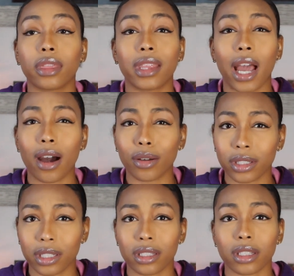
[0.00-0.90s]

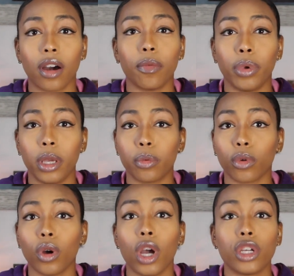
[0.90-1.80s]
thousands of
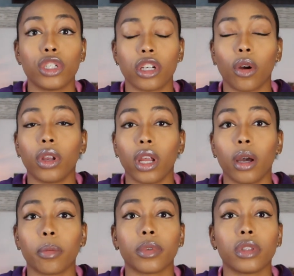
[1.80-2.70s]
people showing
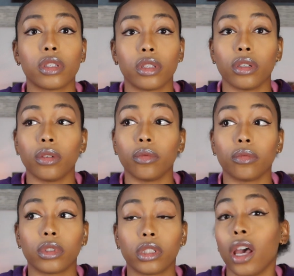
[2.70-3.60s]
up to
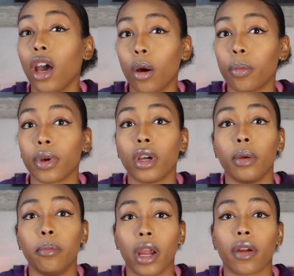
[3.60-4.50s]
help
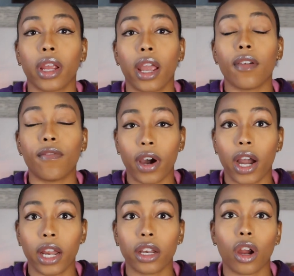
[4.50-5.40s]
Mary Ann
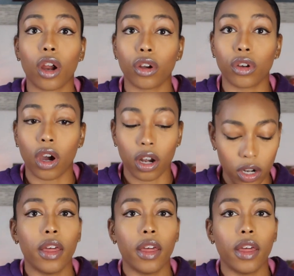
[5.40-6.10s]
find her daughter.